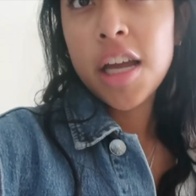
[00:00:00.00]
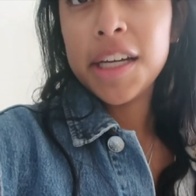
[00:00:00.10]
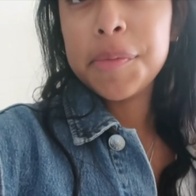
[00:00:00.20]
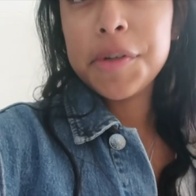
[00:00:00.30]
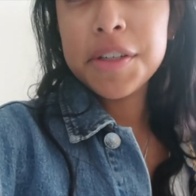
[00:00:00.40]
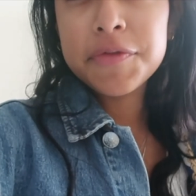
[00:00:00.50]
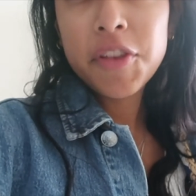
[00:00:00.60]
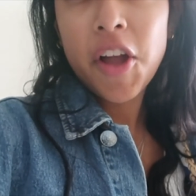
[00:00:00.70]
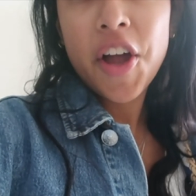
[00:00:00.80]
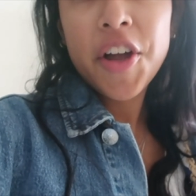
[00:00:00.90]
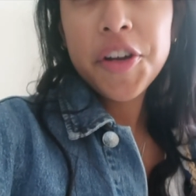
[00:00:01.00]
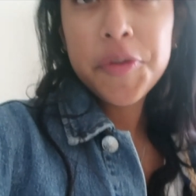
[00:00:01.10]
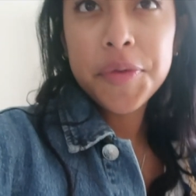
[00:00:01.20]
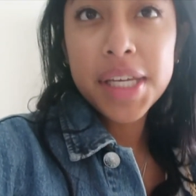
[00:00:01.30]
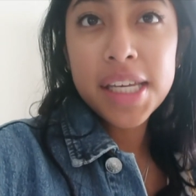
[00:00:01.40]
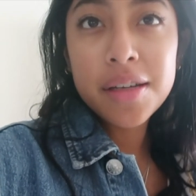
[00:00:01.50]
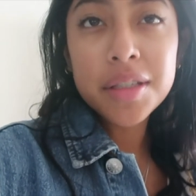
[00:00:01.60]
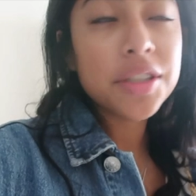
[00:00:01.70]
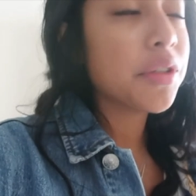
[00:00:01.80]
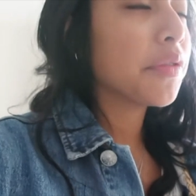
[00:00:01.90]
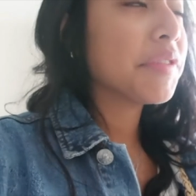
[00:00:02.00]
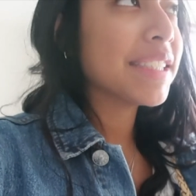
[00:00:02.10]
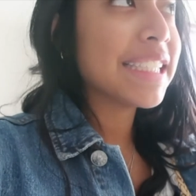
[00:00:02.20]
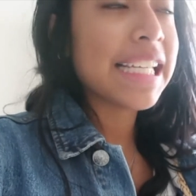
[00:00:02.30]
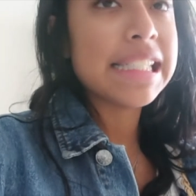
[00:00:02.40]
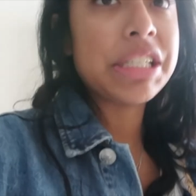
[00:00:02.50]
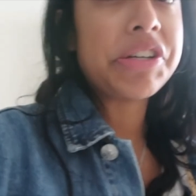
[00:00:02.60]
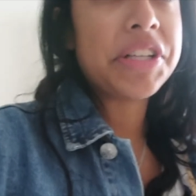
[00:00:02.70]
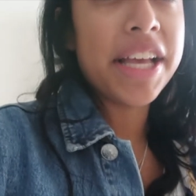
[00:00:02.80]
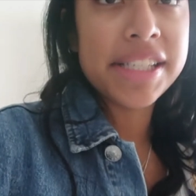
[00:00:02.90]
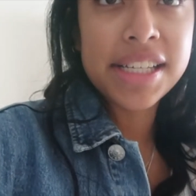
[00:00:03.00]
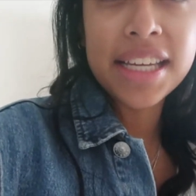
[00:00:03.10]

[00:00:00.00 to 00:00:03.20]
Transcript: Good morning vlog. We went to a really nice dinner last